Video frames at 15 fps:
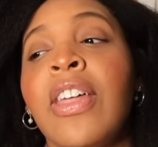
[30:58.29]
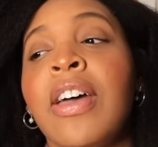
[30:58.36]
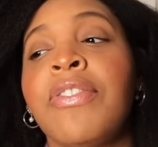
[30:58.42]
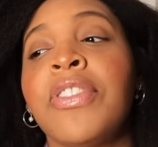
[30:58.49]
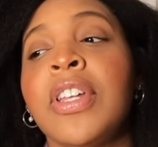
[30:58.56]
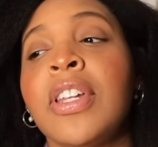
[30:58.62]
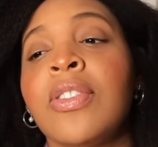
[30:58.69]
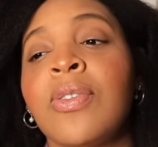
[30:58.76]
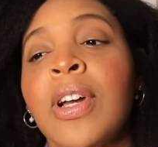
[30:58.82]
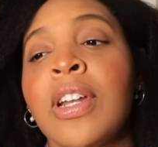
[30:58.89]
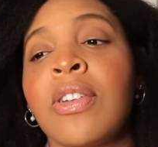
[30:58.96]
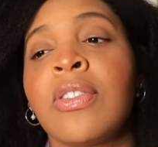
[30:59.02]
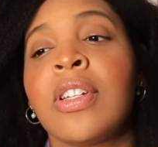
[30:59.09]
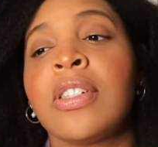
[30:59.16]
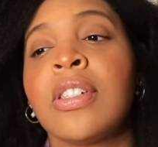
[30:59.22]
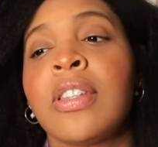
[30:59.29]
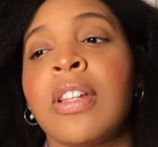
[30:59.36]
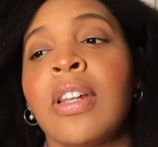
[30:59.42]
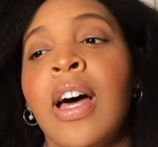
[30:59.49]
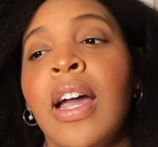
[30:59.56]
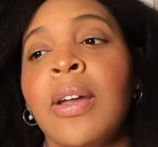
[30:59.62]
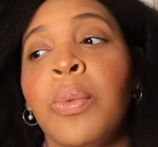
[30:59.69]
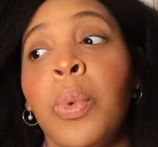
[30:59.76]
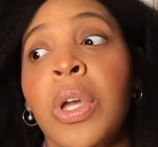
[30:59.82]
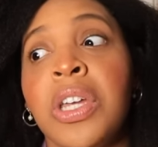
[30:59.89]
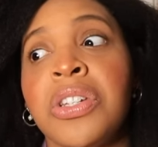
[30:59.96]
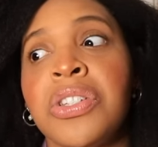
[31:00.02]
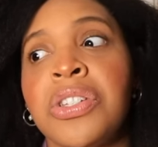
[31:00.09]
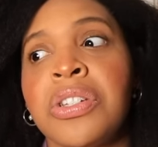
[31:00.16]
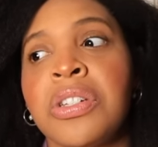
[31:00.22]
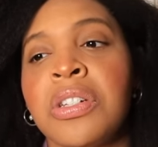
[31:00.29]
that feeling right on into the light, witch.